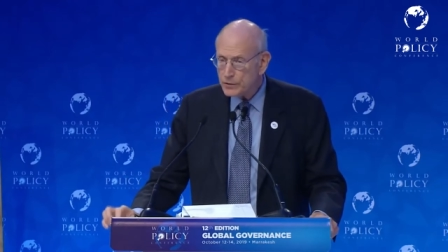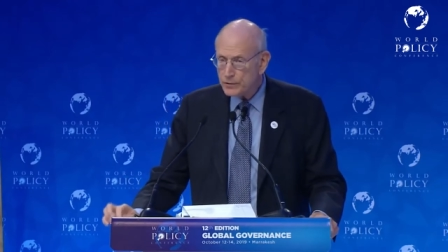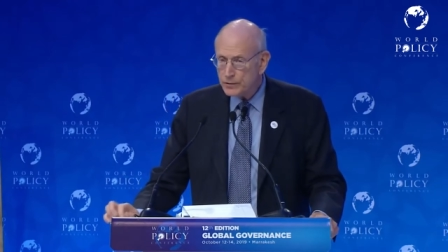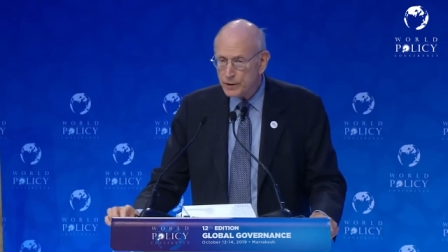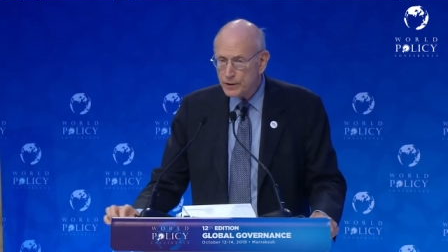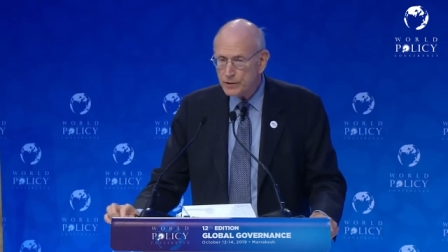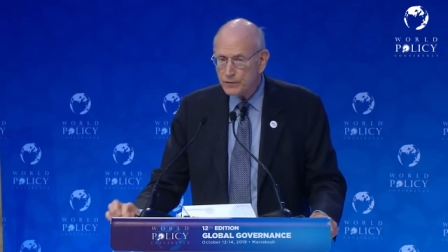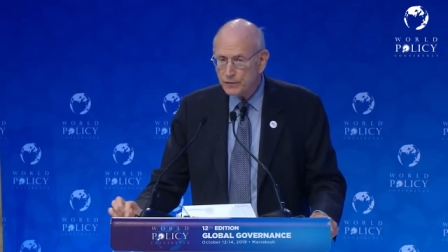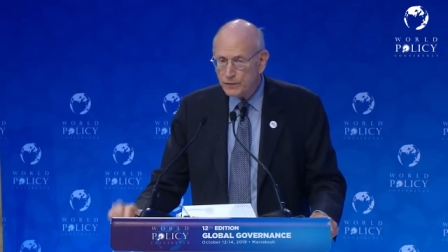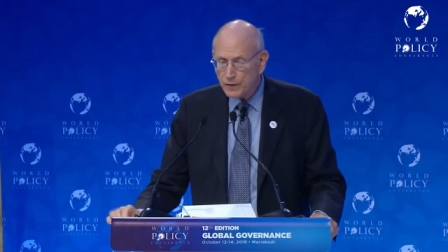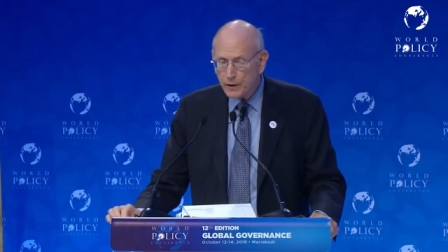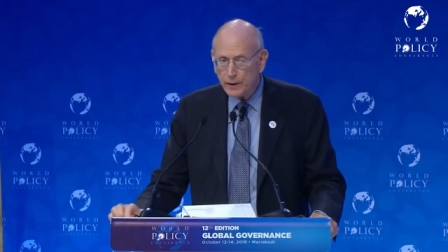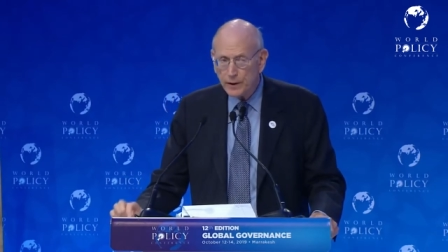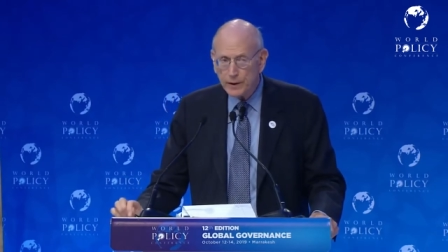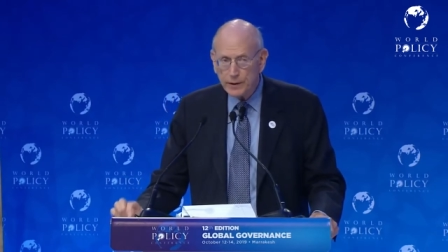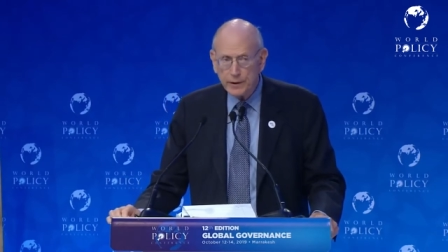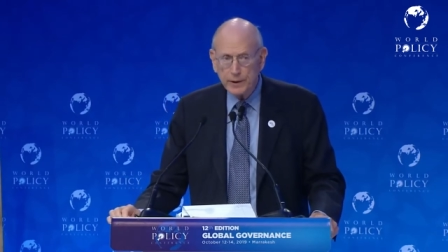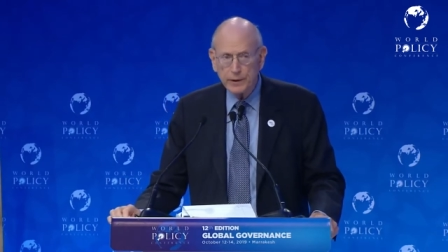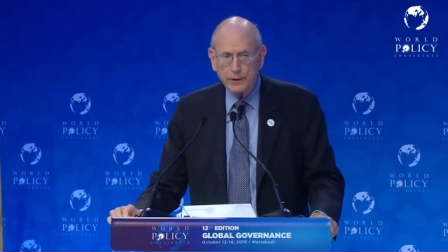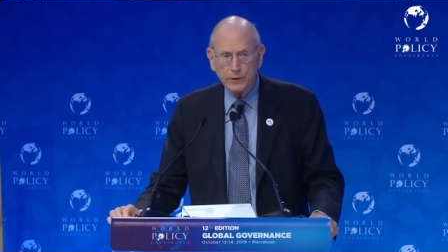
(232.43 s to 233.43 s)
this very
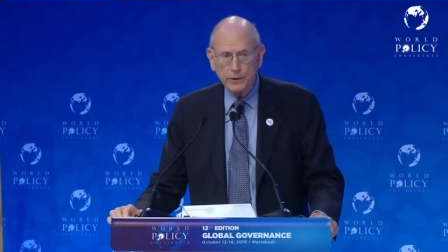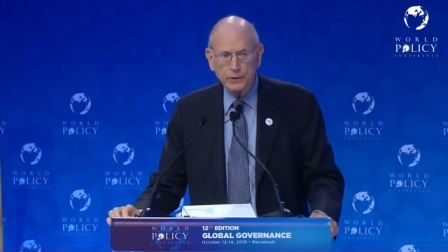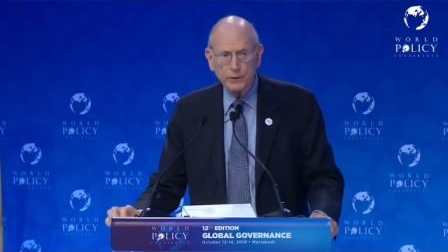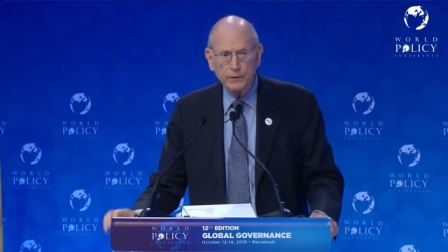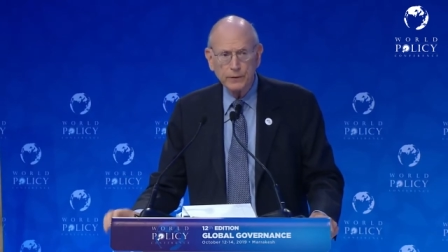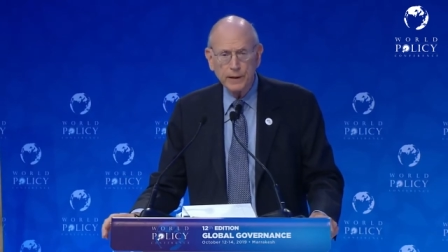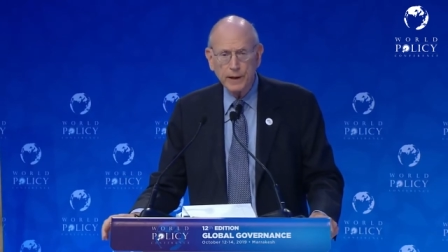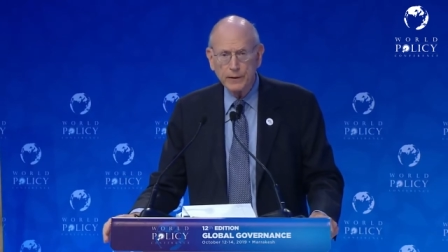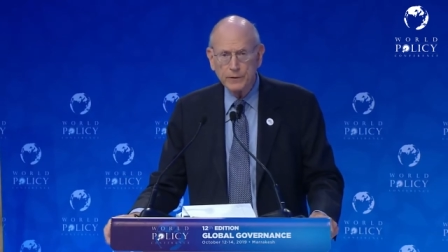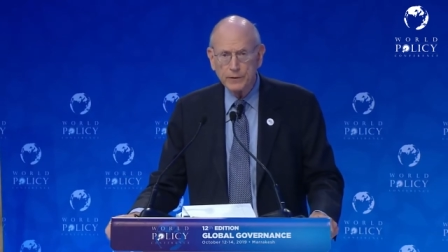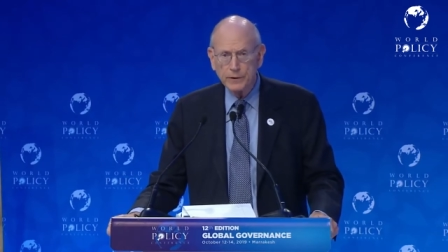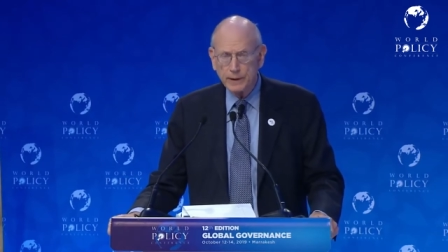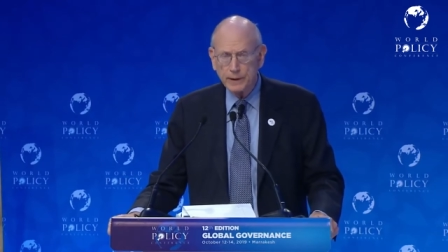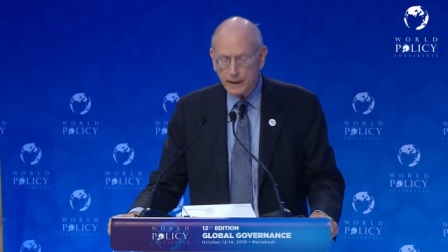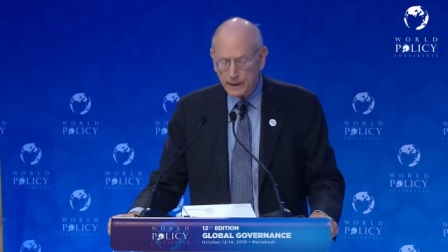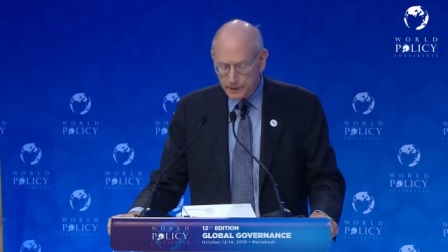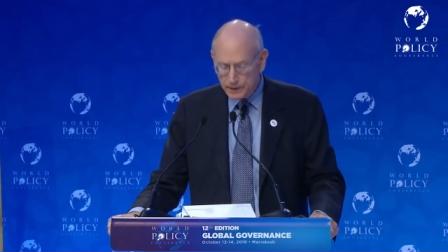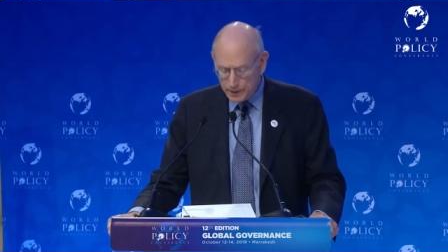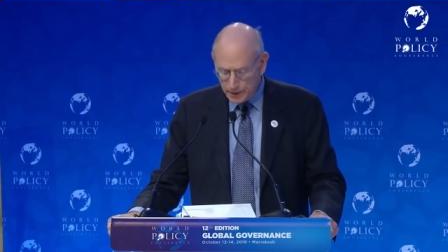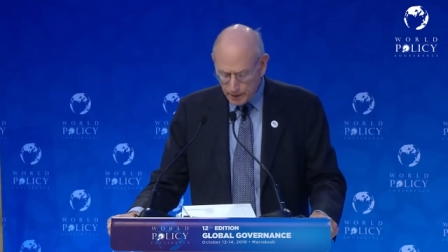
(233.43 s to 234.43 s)
year,
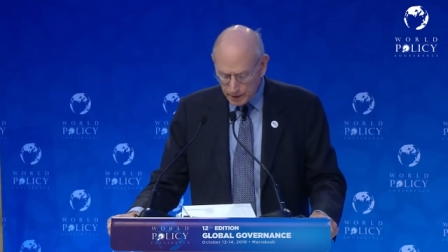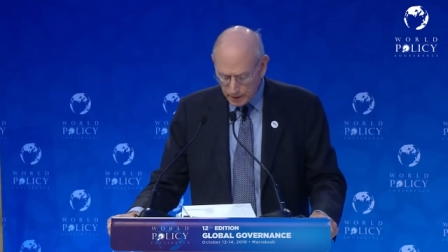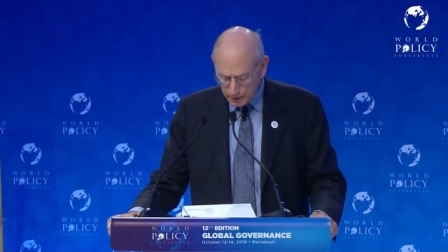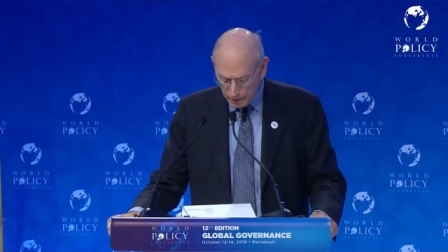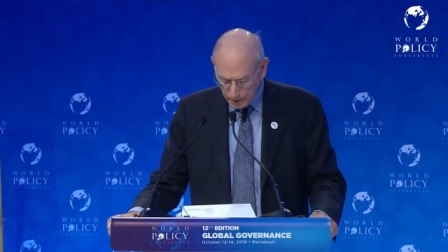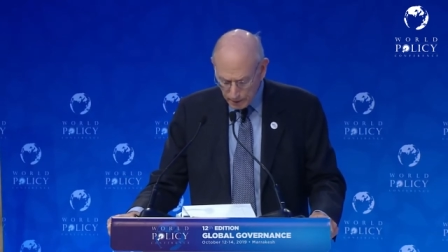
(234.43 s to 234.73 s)
2019,